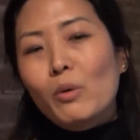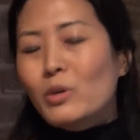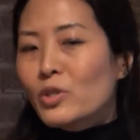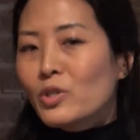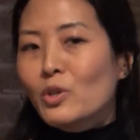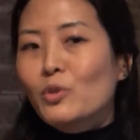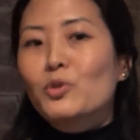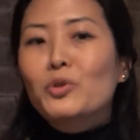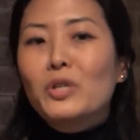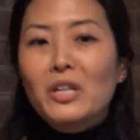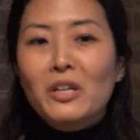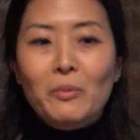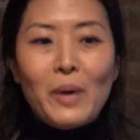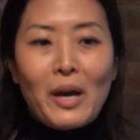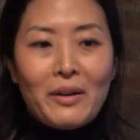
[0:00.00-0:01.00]
What was so
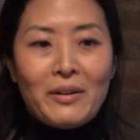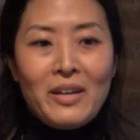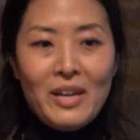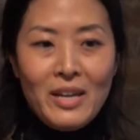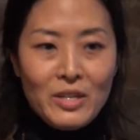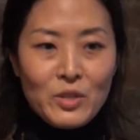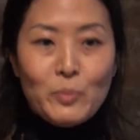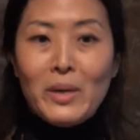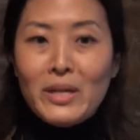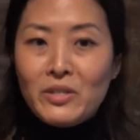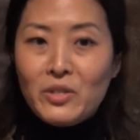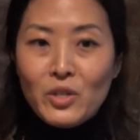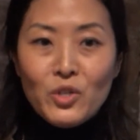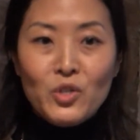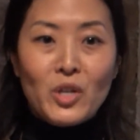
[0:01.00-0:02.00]
unique about his
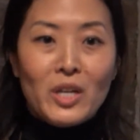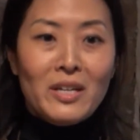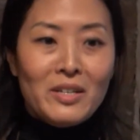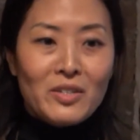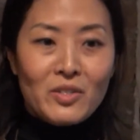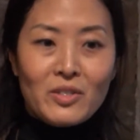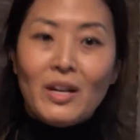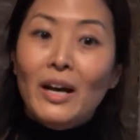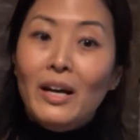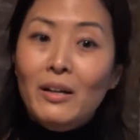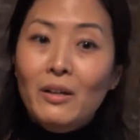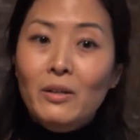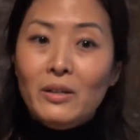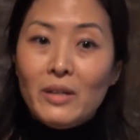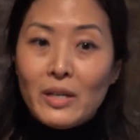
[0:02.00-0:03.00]
message and his
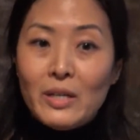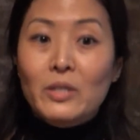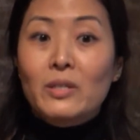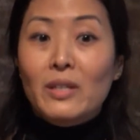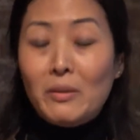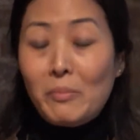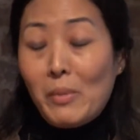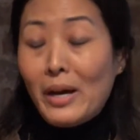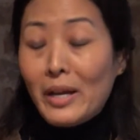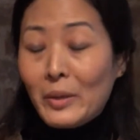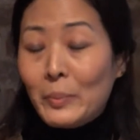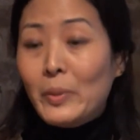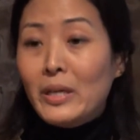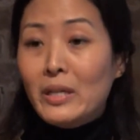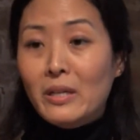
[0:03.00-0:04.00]
style is, in
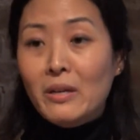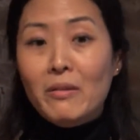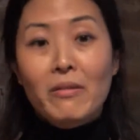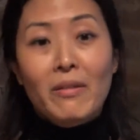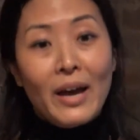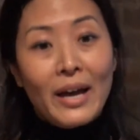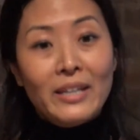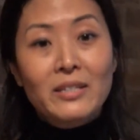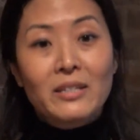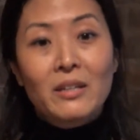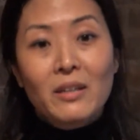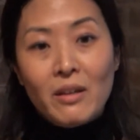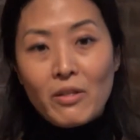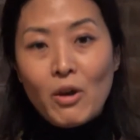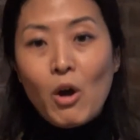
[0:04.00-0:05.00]
my opinion, that
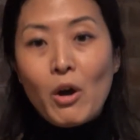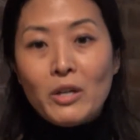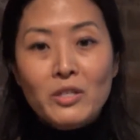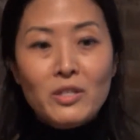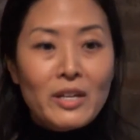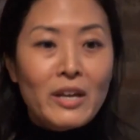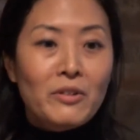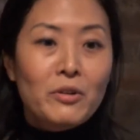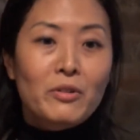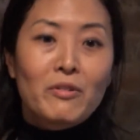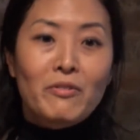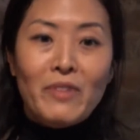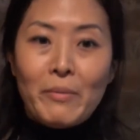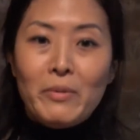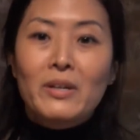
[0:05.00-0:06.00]
the heart center,
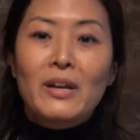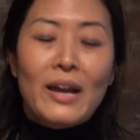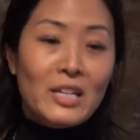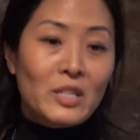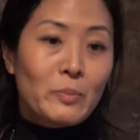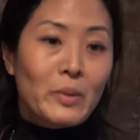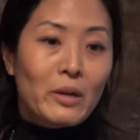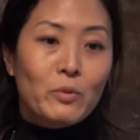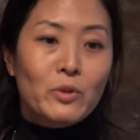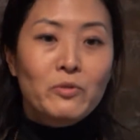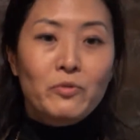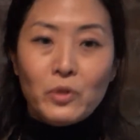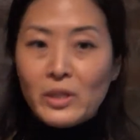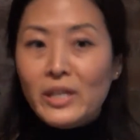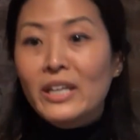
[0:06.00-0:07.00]
the feminine aspect,
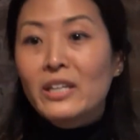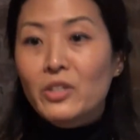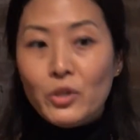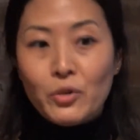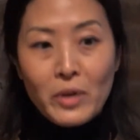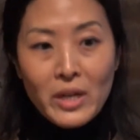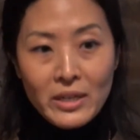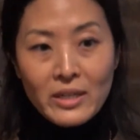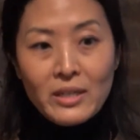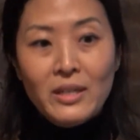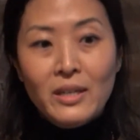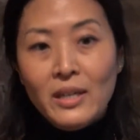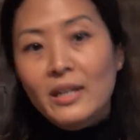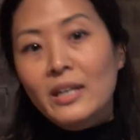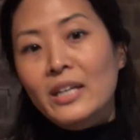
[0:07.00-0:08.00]
was fully integrated
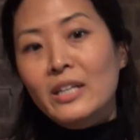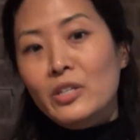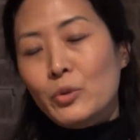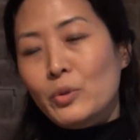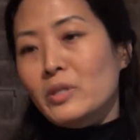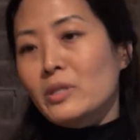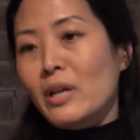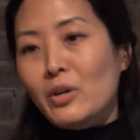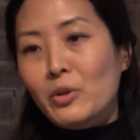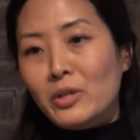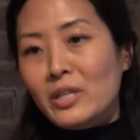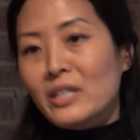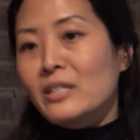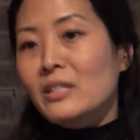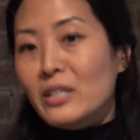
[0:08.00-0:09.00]
into his, not
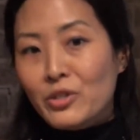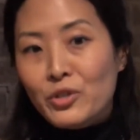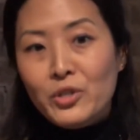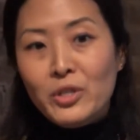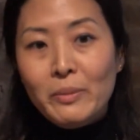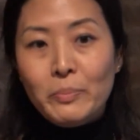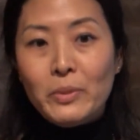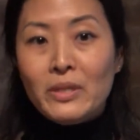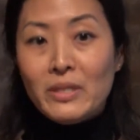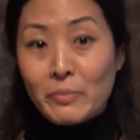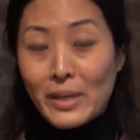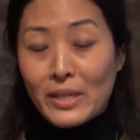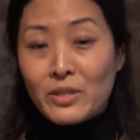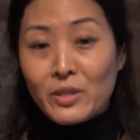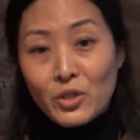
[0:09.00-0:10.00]
only his leadership, but
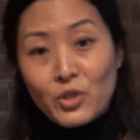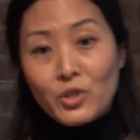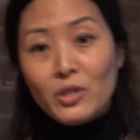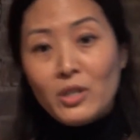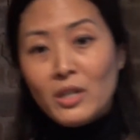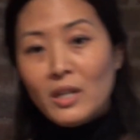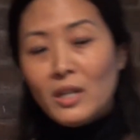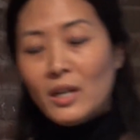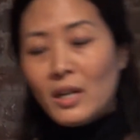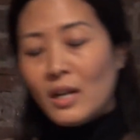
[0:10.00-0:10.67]
his message.